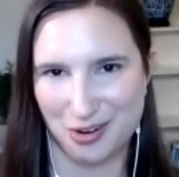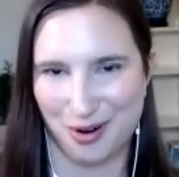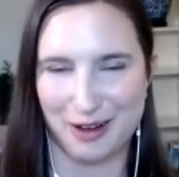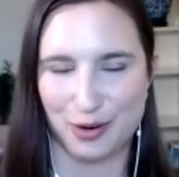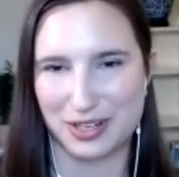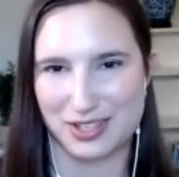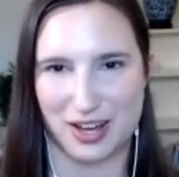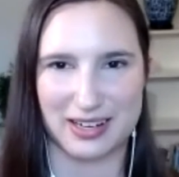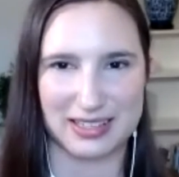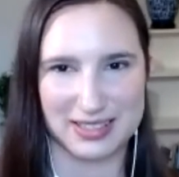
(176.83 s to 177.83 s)
I've always
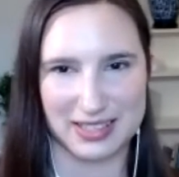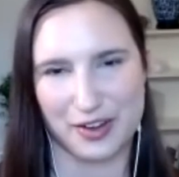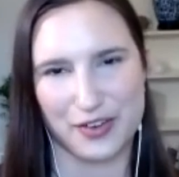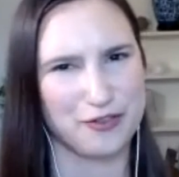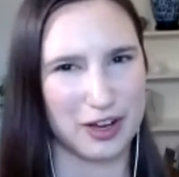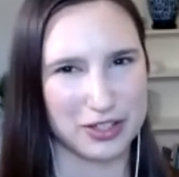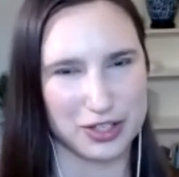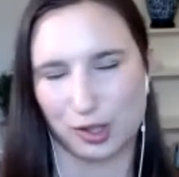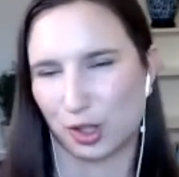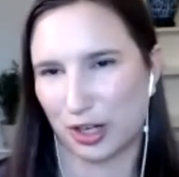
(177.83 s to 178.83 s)
thought it's like fun
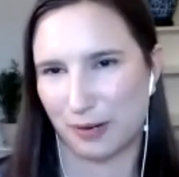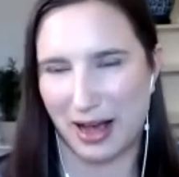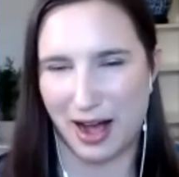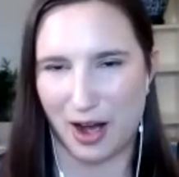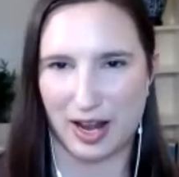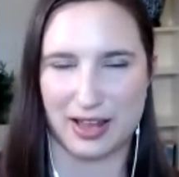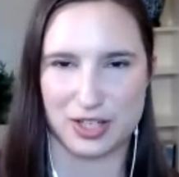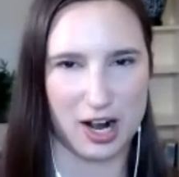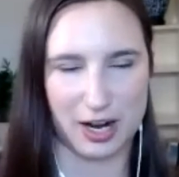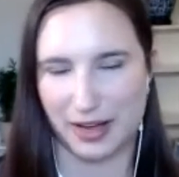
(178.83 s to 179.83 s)
to learn about and
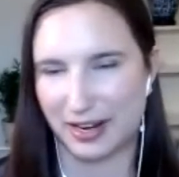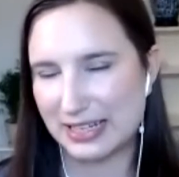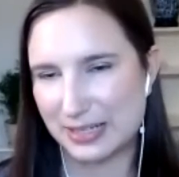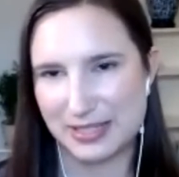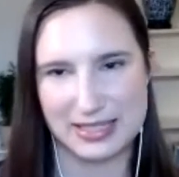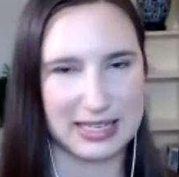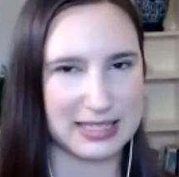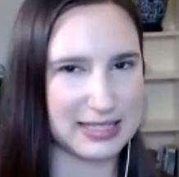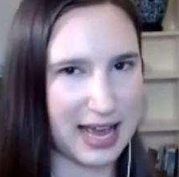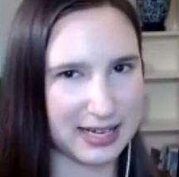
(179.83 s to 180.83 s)
talk about intimacy and
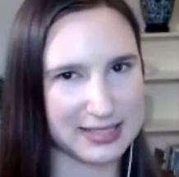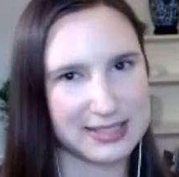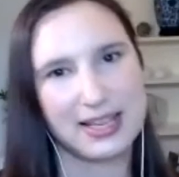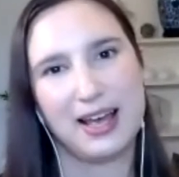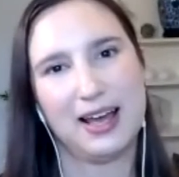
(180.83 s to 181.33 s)
sex.